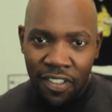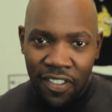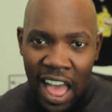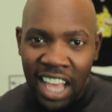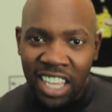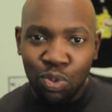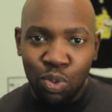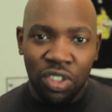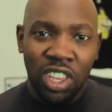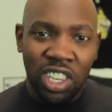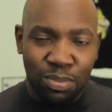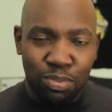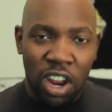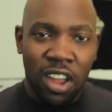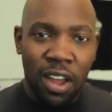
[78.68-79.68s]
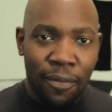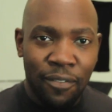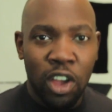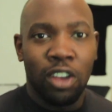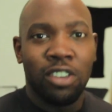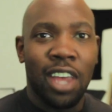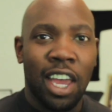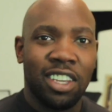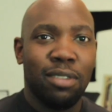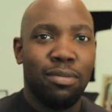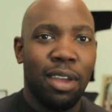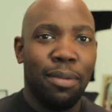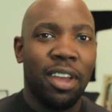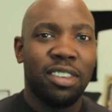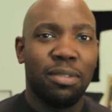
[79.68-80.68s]
That's what this breakup feels like to
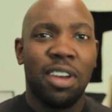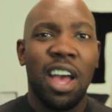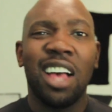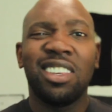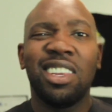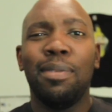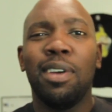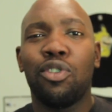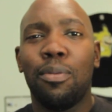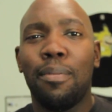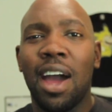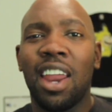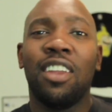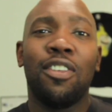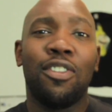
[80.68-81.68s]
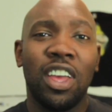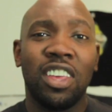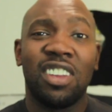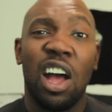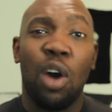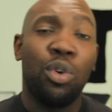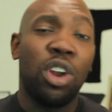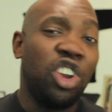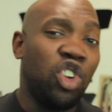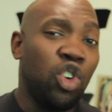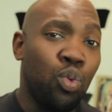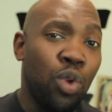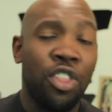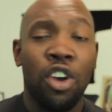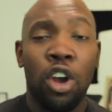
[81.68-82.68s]
me, because I'm constantly being reminded of the things that I want to
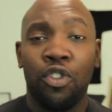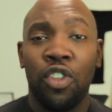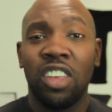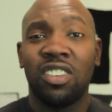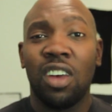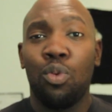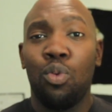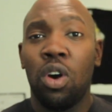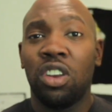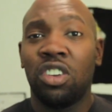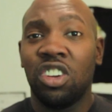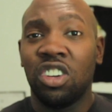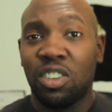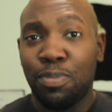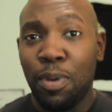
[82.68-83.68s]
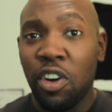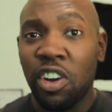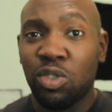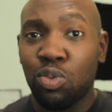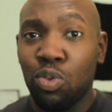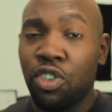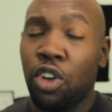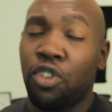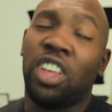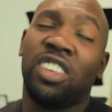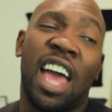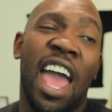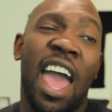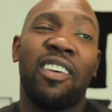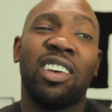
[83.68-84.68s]
do with her, things I want to experience with her, things
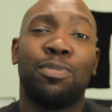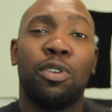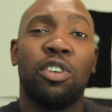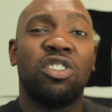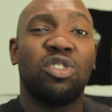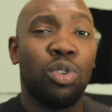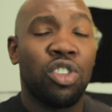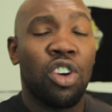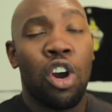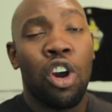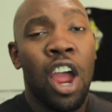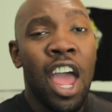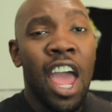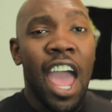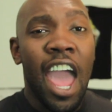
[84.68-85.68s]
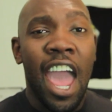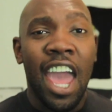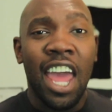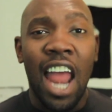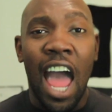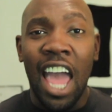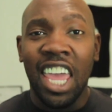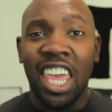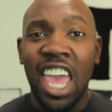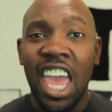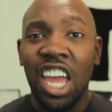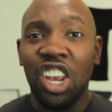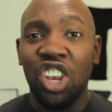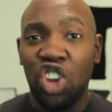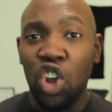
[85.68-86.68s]
I have experienced with her, and I
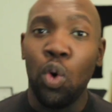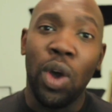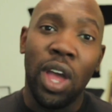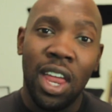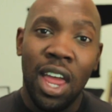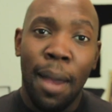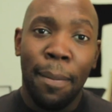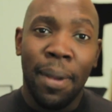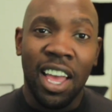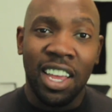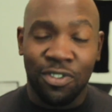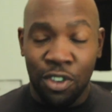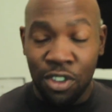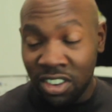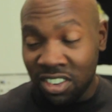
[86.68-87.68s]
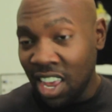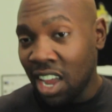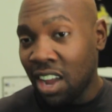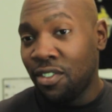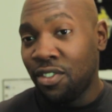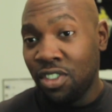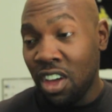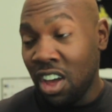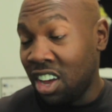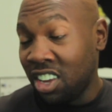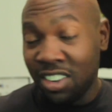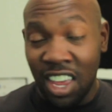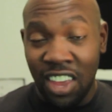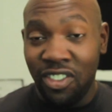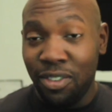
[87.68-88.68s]
can't do it because for the sake of
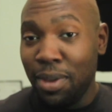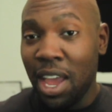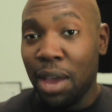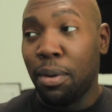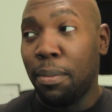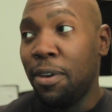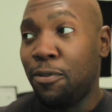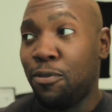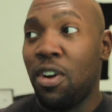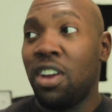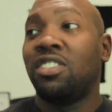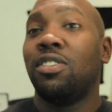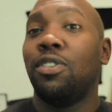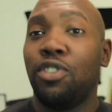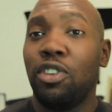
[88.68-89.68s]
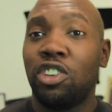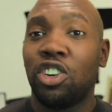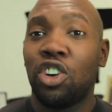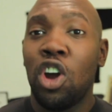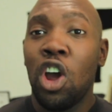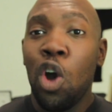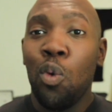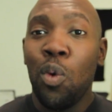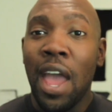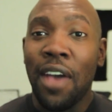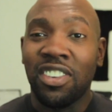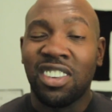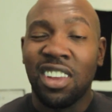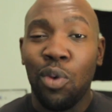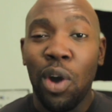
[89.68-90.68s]
us even being able to be friends in the future, we have
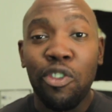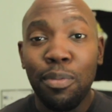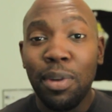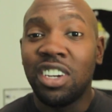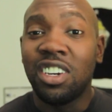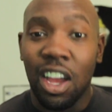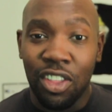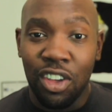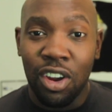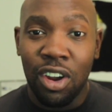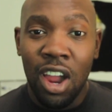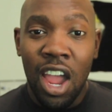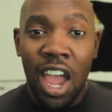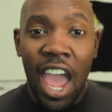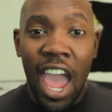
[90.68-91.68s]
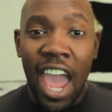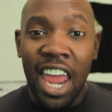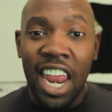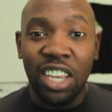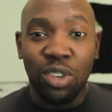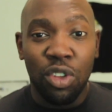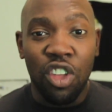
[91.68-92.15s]
to stay away from each other. And it's